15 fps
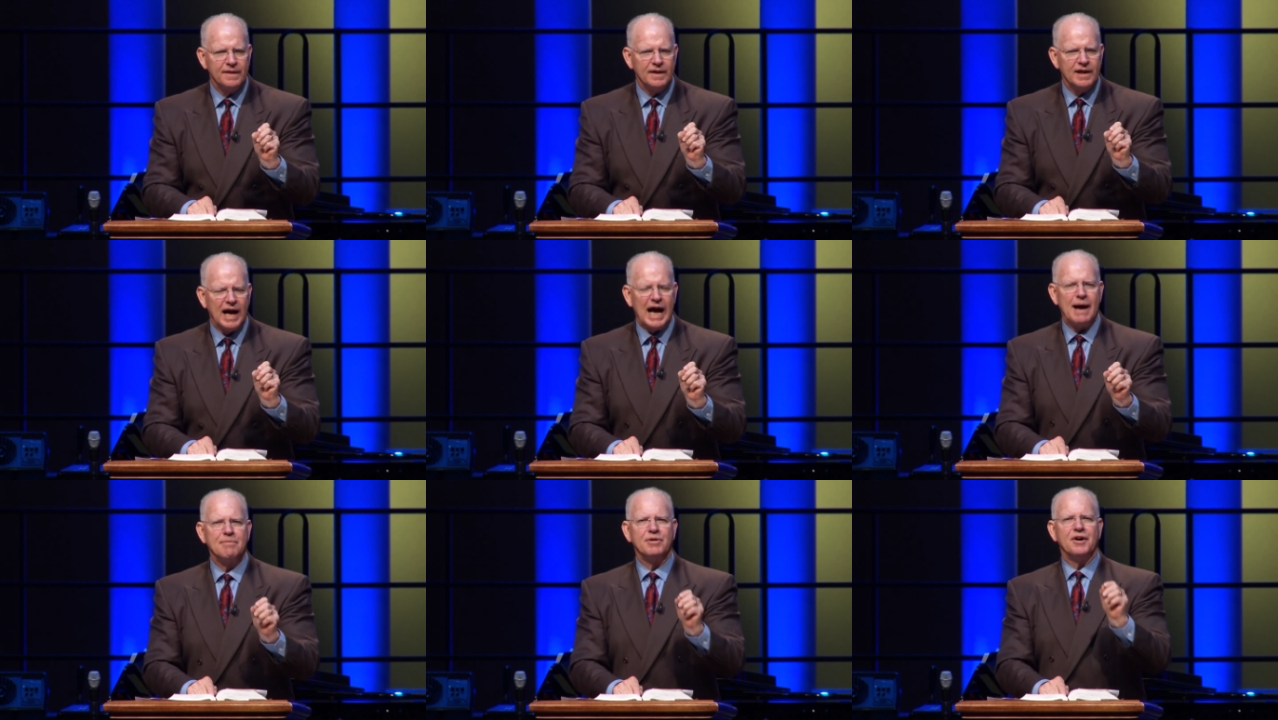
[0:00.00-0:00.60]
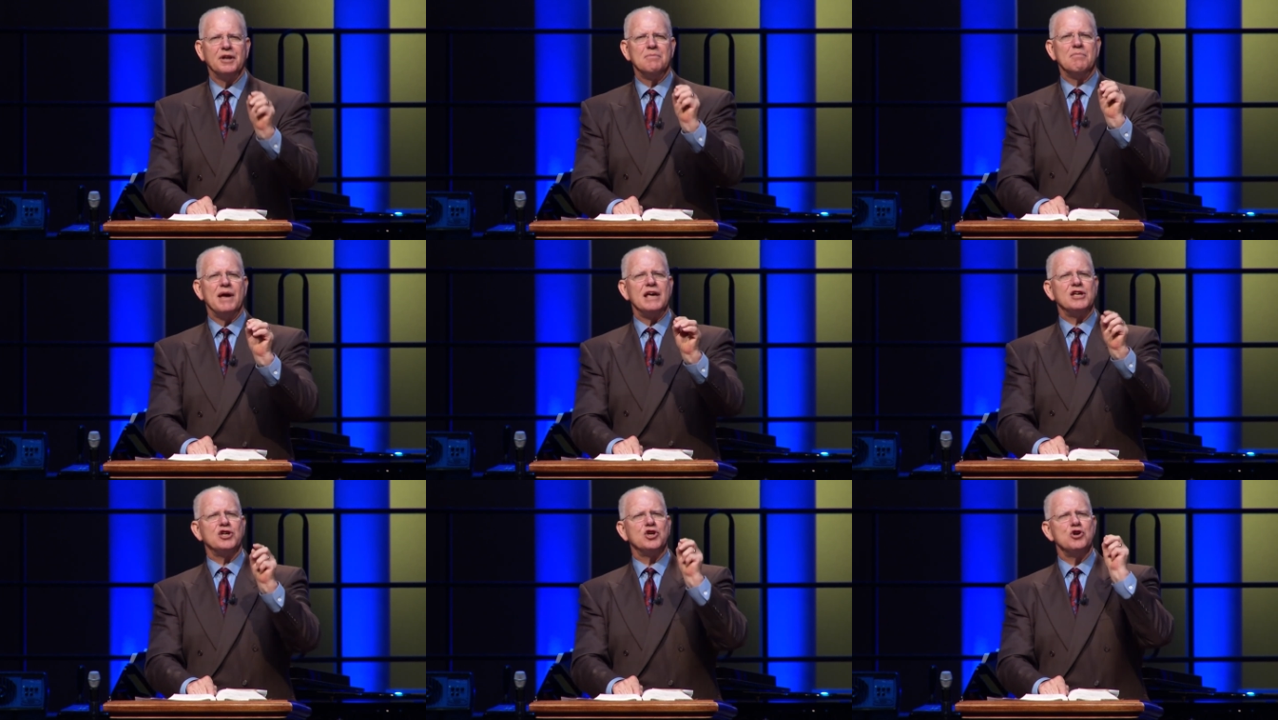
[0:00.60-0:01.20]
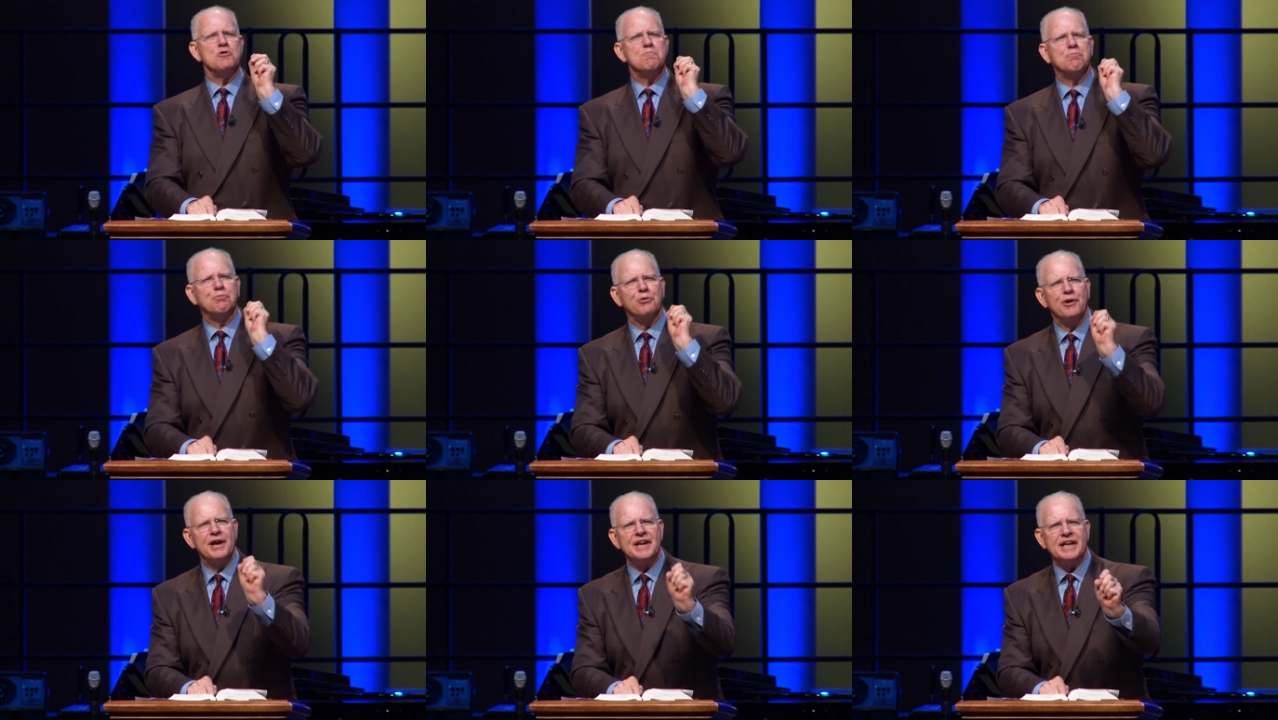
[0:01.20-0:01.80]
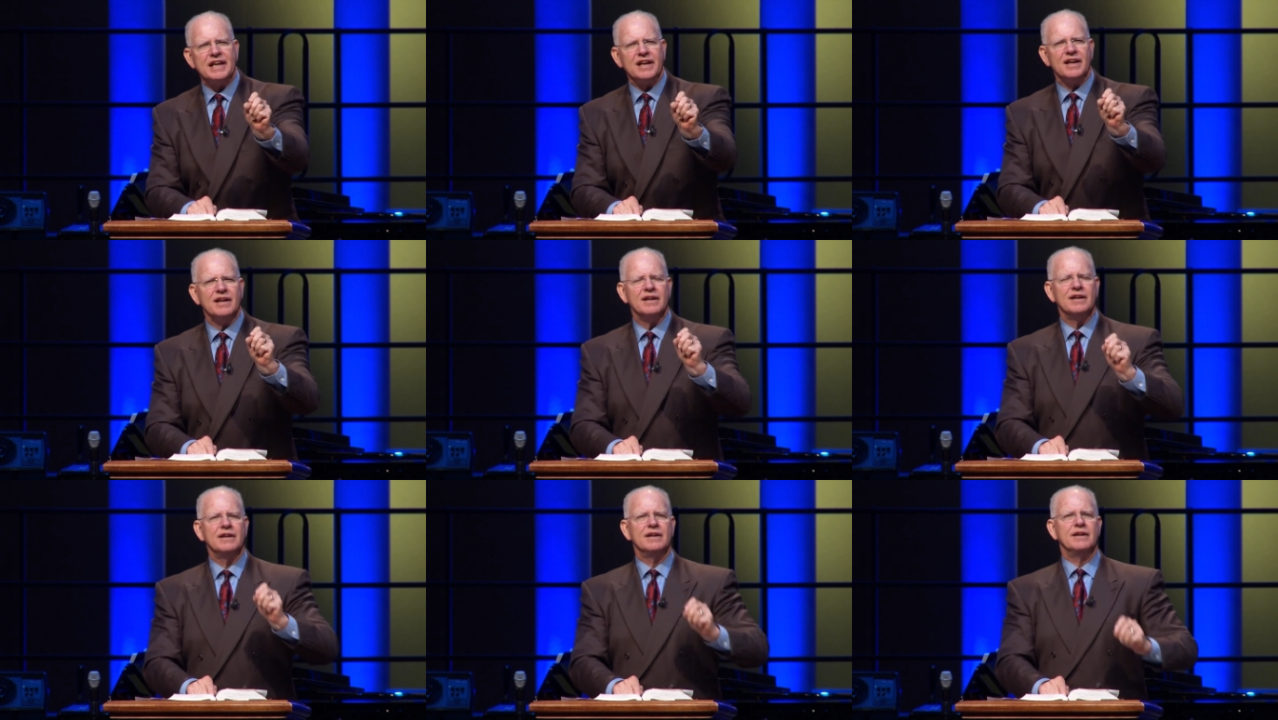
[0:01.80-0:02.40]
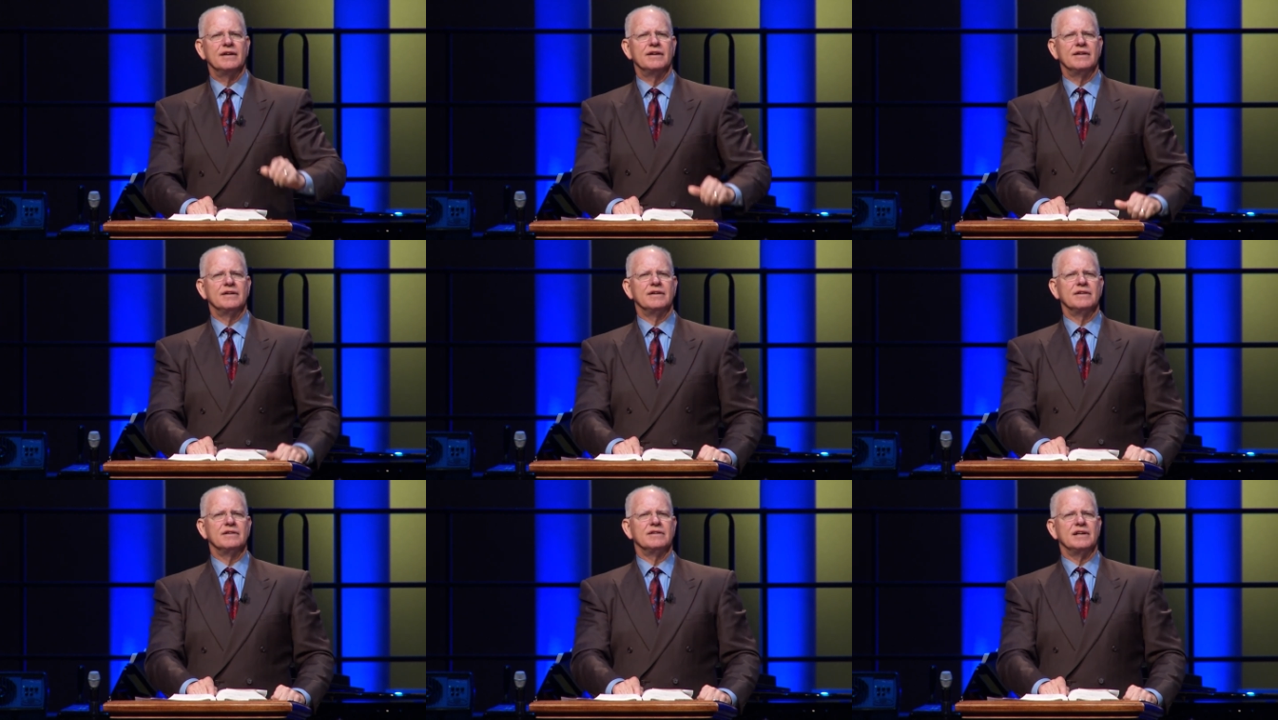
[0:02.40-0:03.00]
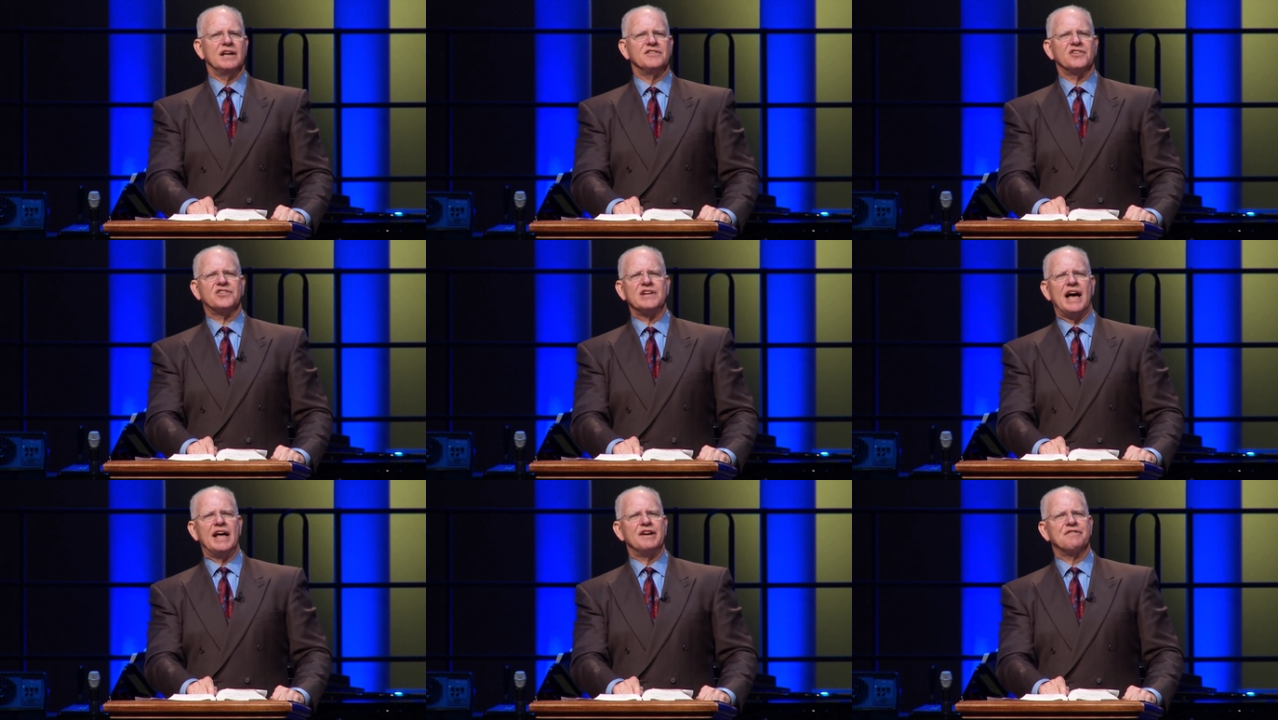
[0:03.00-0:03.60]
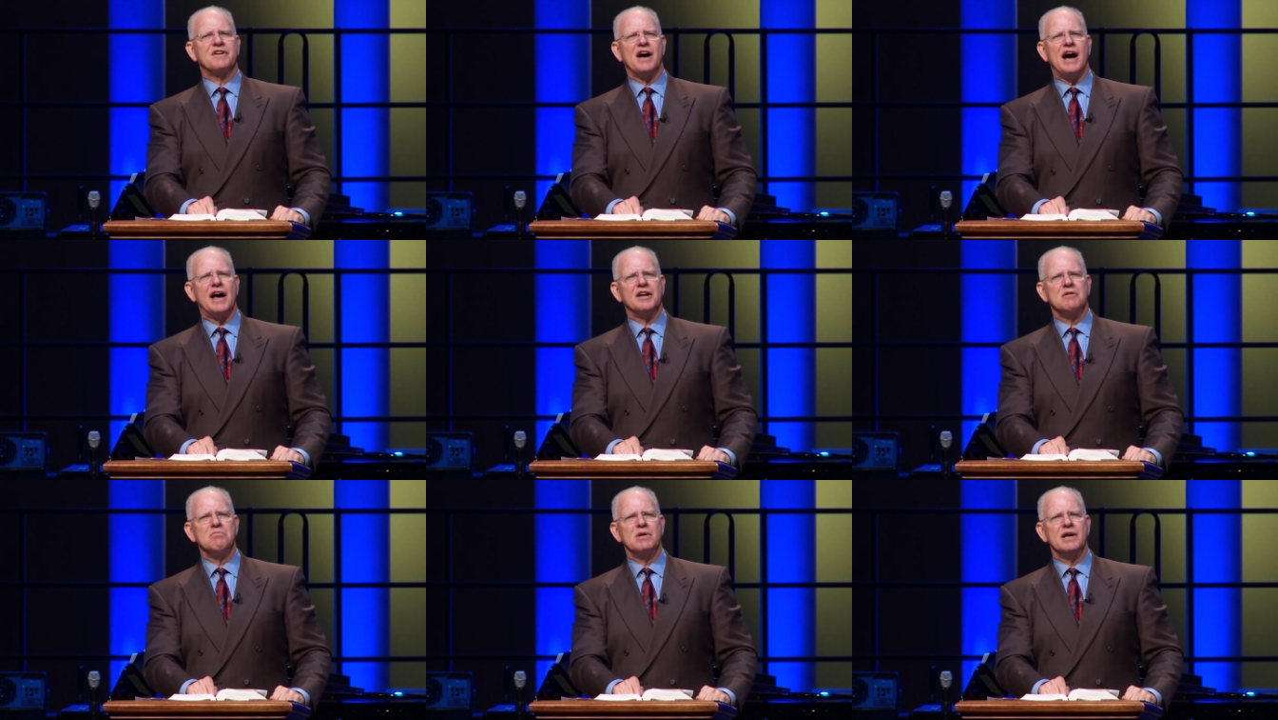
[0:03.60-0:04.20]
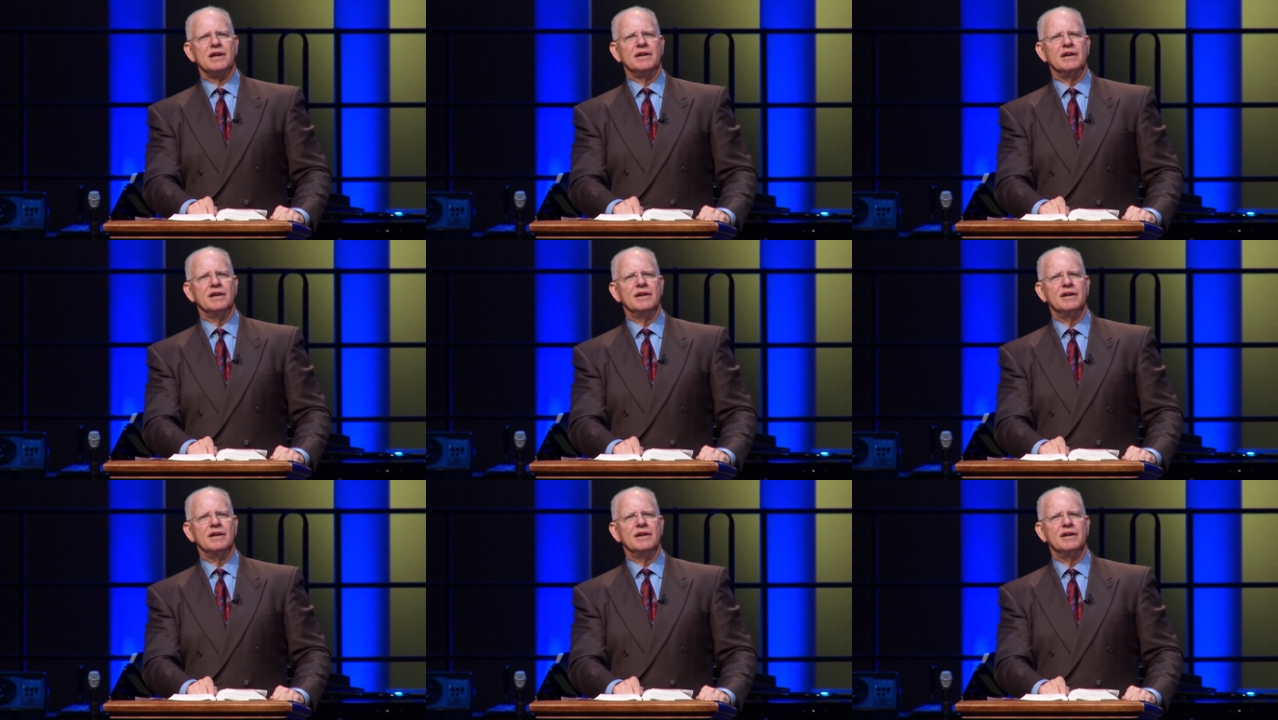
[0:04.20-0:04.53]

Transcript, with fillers: I'm going to make you pretty in the sight of God and men.